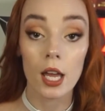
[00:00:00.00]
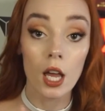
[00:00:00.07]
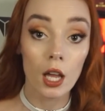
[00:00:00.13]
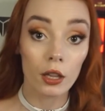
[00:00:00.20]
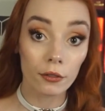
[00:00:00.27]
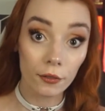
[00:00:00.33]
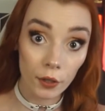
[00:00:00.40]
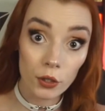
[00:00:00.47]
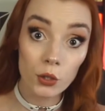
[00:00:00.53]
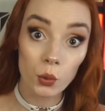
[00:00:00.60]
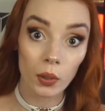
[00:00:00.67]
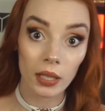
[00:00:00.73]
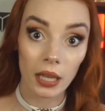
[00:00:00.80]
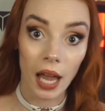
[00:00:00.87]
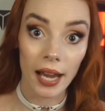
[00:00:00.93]
The first
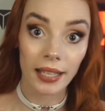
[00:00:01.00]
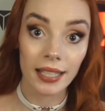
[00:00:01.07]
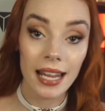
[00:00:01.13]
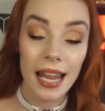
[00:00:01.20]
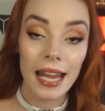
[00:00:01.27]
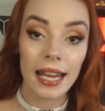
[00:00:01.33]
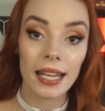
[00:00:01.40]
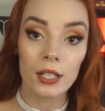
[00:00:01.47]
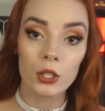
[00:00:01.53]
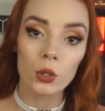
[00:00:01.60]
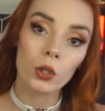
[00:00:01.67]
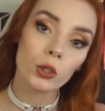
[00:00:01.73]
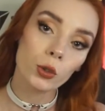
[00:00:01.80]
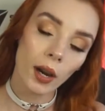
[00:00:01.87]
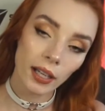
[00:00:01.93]
storyline is you're
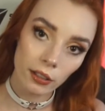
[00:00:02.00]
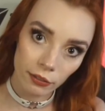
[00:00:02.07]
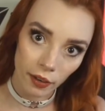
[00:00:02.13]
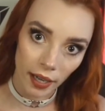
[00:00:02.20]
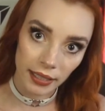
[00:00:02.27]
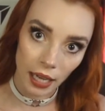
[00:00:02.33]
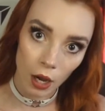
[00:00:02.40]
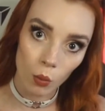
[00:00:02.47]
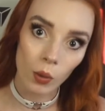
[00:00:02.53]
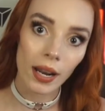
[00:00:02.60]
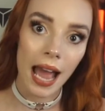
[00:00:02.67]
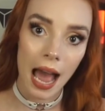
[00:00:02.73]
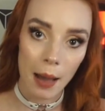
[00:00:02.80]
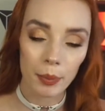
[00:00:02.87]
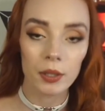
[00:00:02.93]
trying to find out what
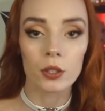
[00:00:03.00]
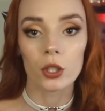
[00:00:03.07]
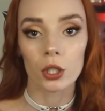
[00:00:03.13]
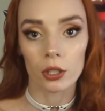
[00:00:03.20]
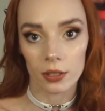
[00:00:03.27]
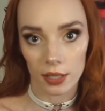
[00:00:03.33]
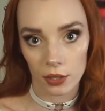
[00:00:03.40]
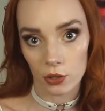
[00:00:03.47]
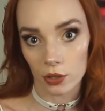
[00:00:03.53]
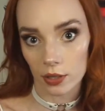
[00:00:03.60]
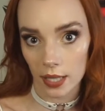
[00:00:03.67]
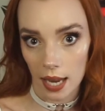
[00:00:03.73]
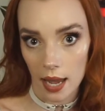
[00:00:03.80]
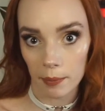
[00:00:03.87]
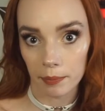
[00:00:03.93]
happened to your sister
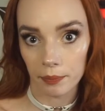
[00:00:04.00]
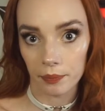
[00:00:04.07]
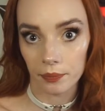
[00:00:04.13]
Sam.